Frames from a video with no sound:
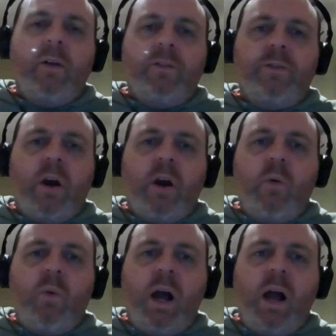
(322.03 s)

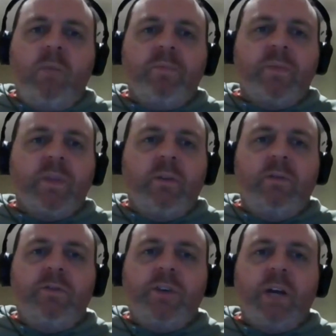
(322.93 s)
So
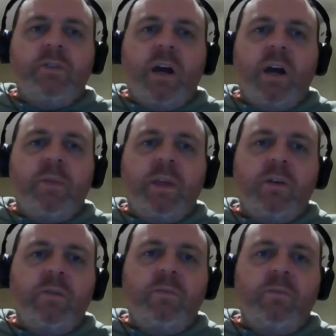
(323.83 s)
they've changed it up and
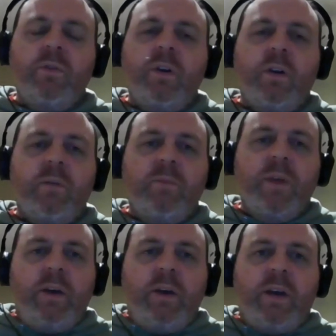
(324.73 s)
they threw in a
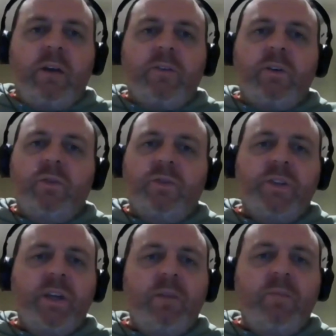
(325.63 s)
character called
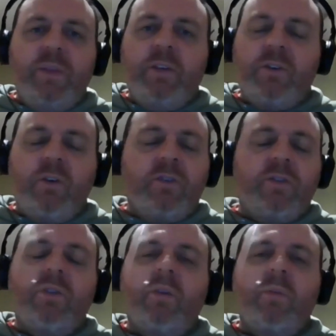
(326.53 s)
Slim. This guy
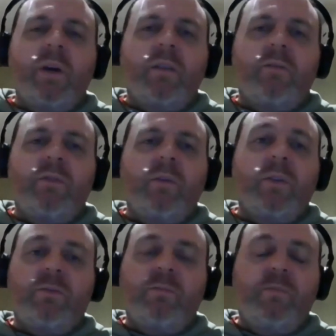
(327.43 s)
should not have been in the film.
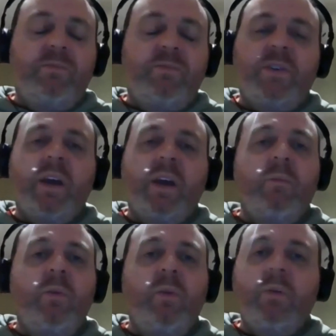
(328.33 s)
He's
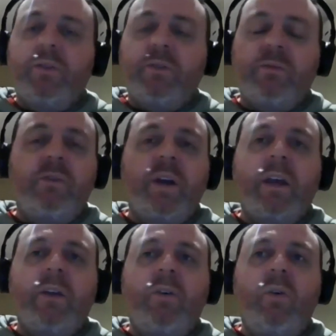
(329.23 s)
terrible. He wasn't
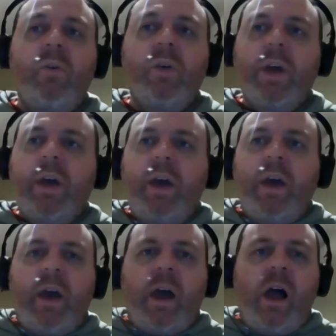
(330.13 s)
funny at all.
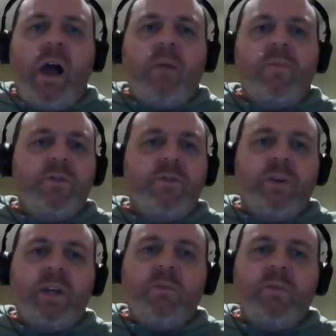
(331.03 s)
They tried
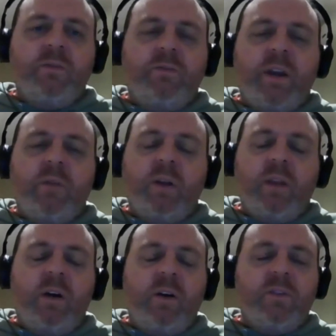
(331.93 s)
to give him some funny
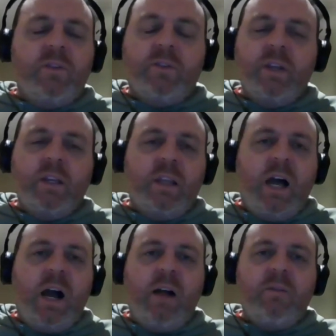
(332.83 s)
one-liners. I didn't
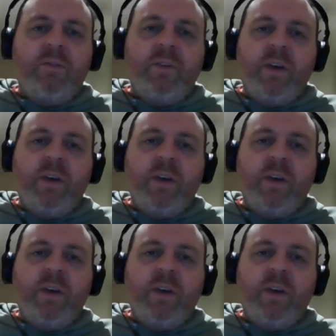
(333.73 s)
laugh.